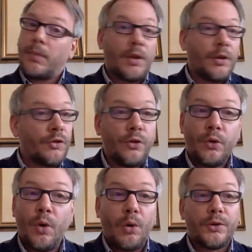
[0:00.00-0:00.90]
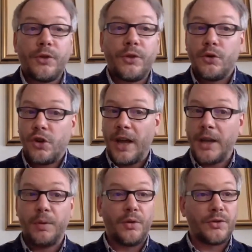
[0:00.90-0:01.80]
to also check with your
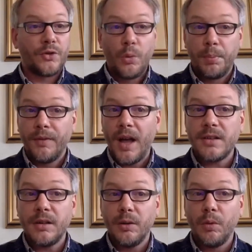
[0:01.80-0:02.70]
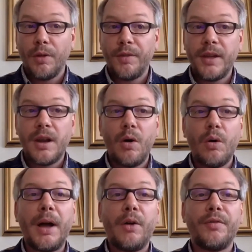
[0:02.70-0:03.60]
supervisor what they know
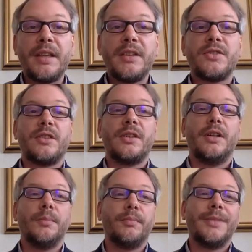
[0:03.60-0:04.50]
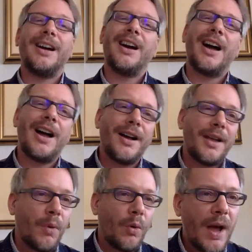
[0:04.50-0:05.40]
about this. I am
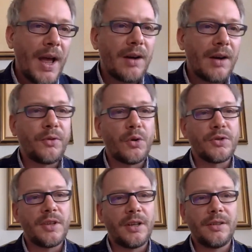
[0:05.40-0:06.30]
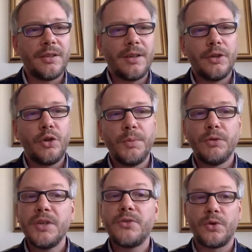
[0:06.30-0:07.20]
aware, of course, that human
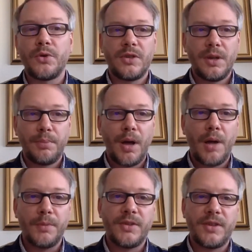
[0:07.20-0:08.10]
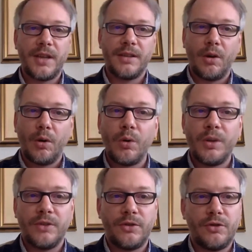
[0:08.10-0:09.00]
resources departments at all
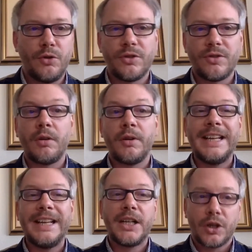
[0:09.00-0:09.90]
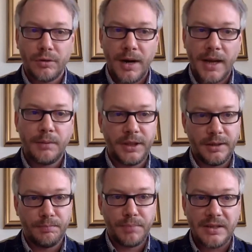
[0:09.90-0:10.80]
institutions are incredibly
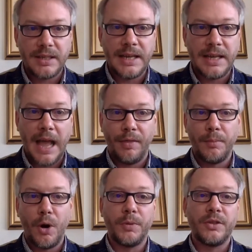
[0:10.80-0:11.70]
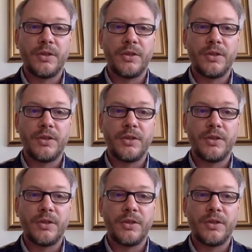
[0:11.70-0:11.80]
busy at the moment